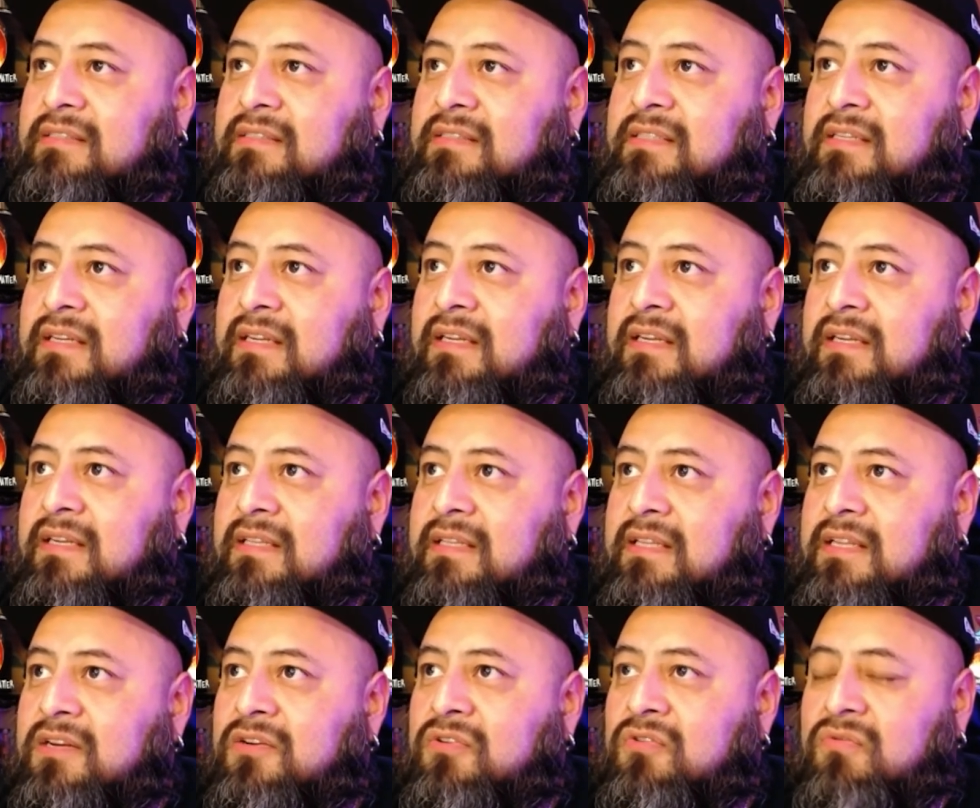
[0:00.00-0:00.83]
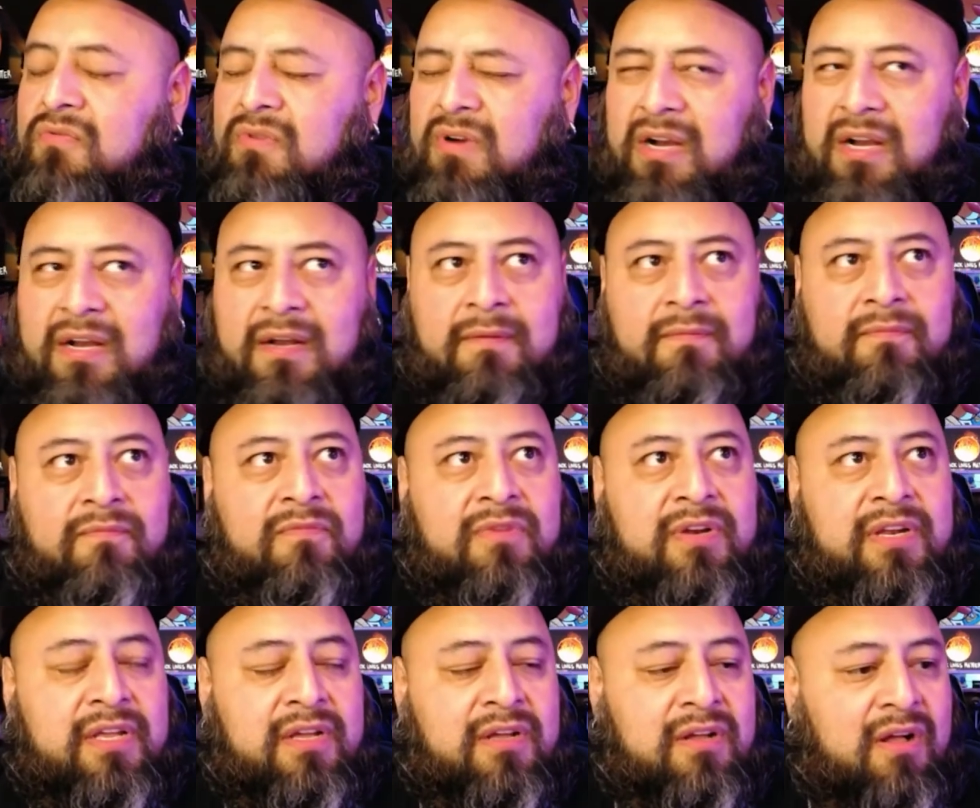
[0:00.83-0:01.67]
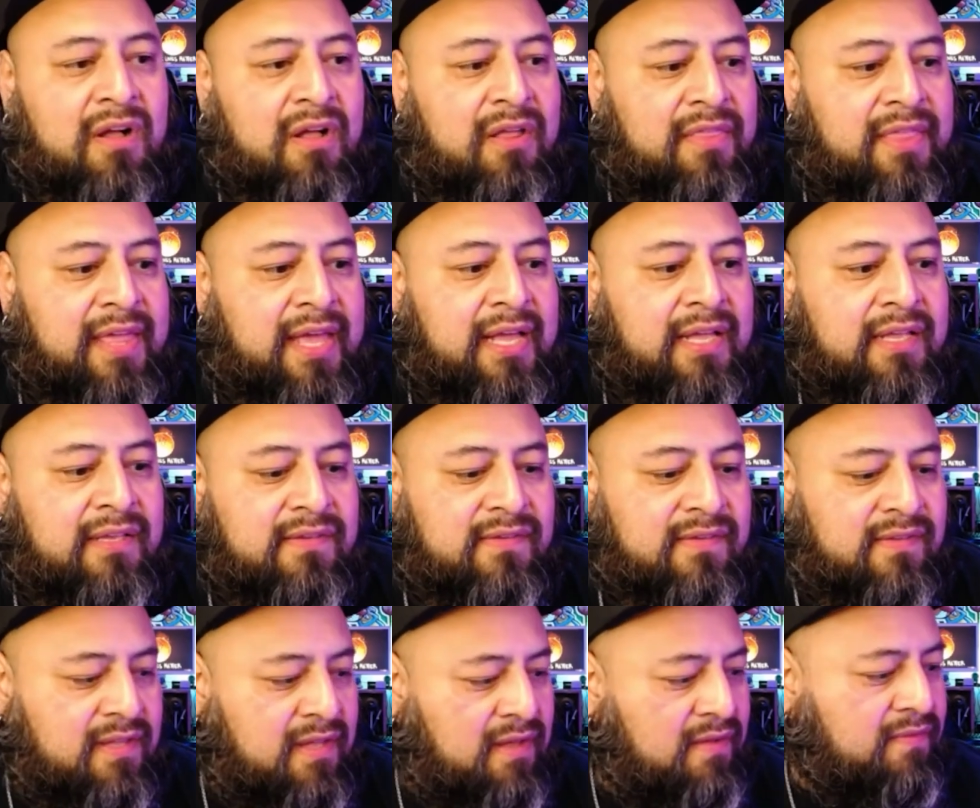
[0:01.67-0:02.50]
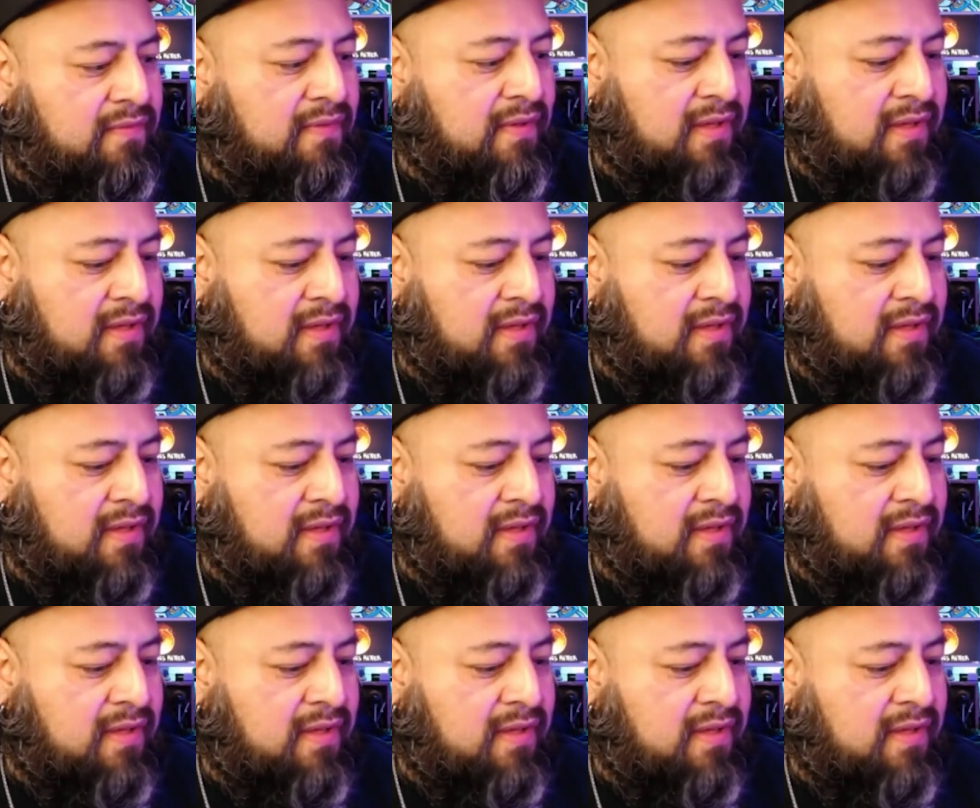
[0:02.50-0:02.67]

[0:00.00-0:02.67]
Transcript: the little um, what do you call that stuff?